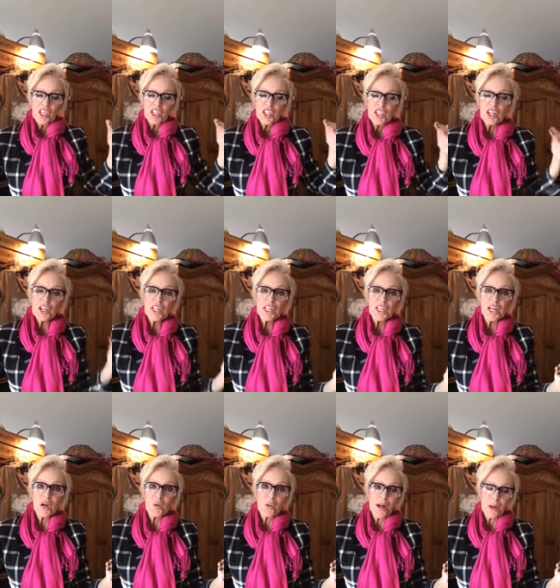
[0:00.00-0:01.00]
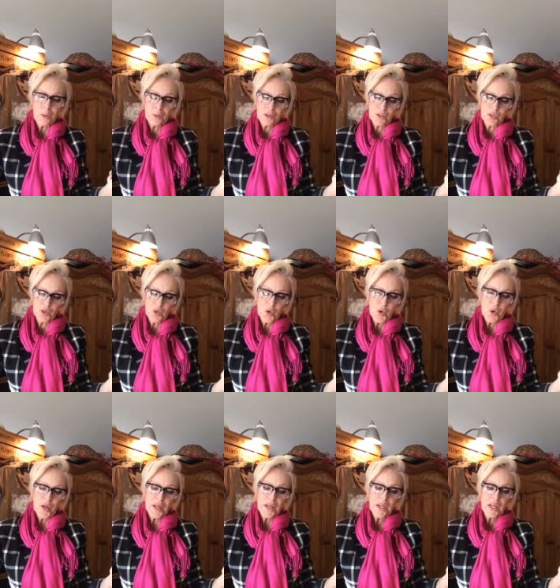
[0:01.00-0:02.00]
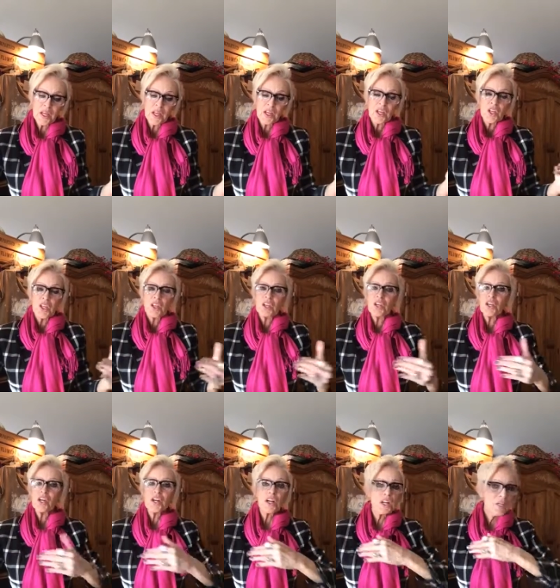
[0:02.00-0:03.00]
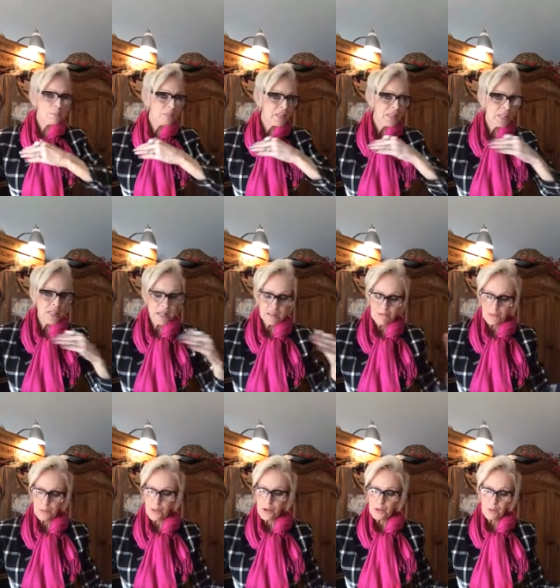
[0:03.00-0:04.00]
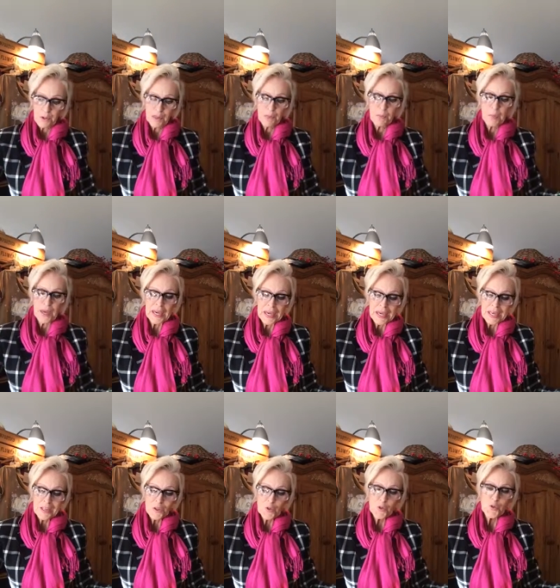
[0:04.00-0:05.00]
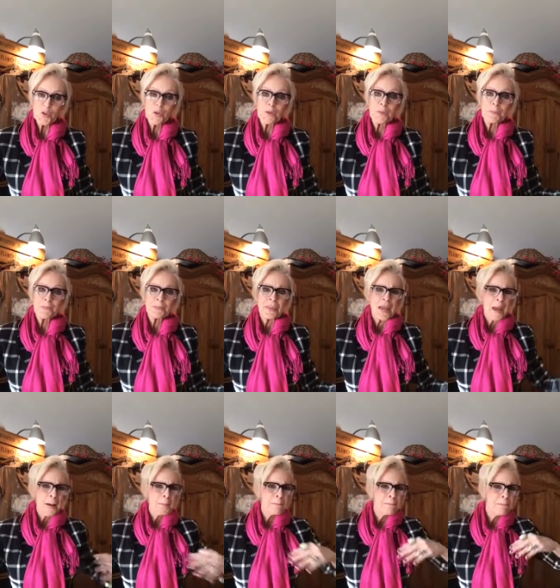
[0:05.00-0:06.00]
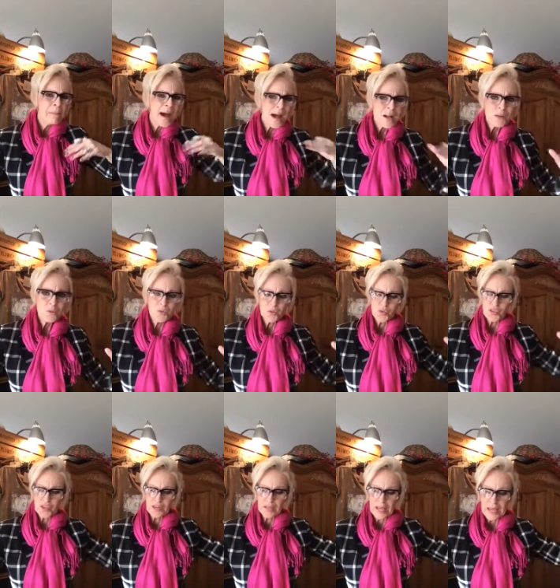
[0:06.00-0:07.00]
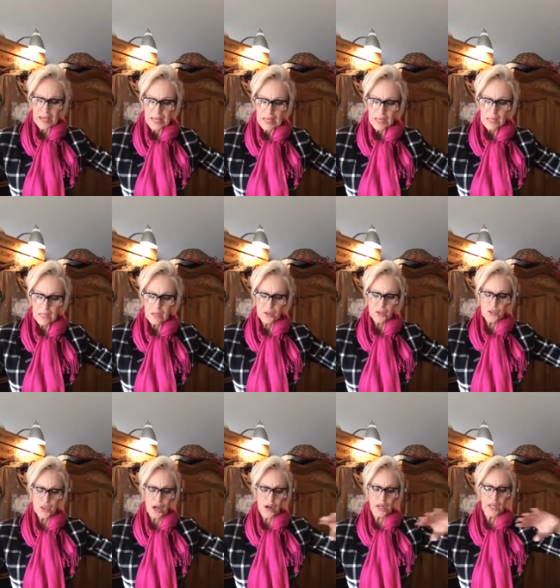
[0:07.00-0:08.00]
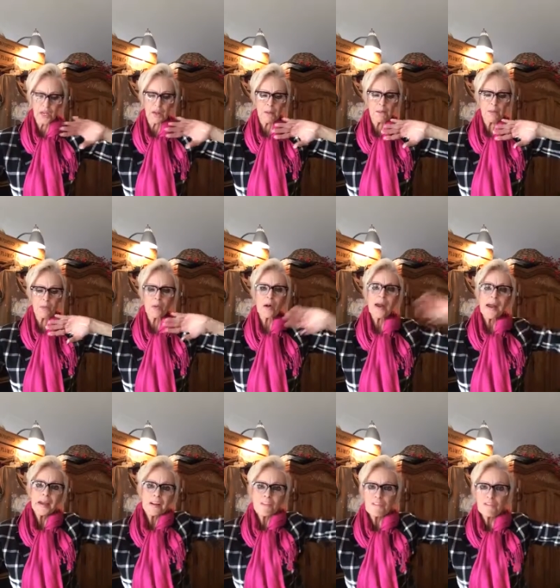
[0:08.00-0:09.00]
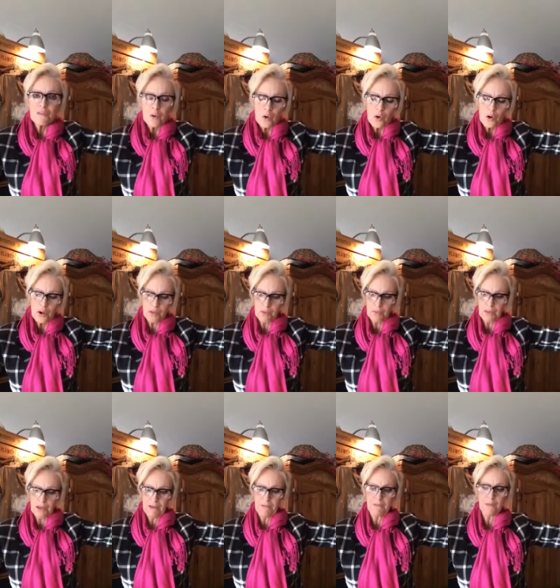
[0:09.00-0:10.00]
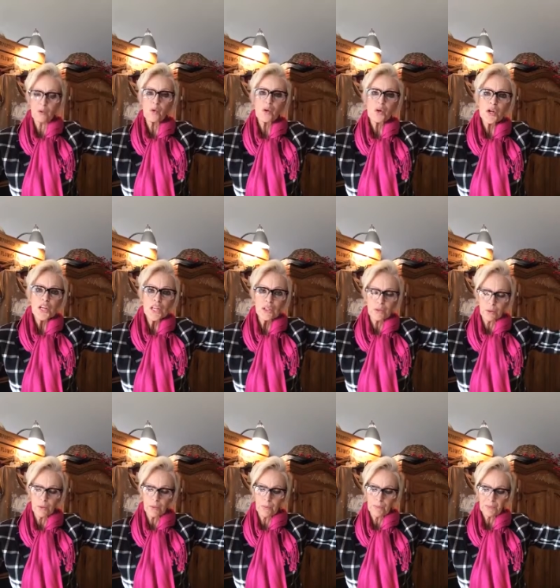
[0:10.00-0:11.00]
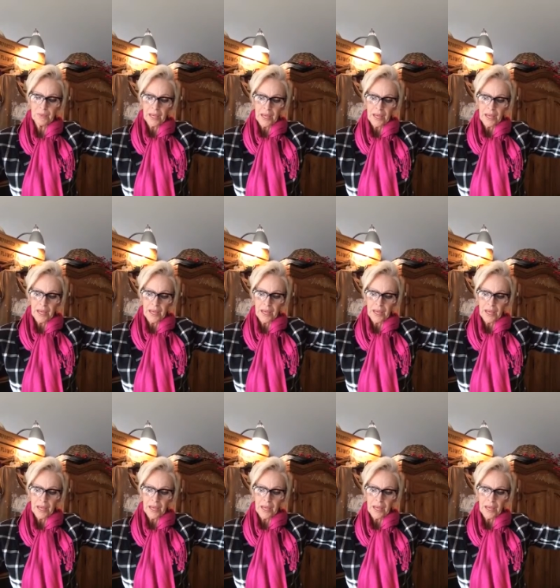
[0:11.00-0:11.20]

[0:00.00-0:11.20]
You're going to go out with joy. You're going to be led forth with peace. Mountains and hills are going to break forth before you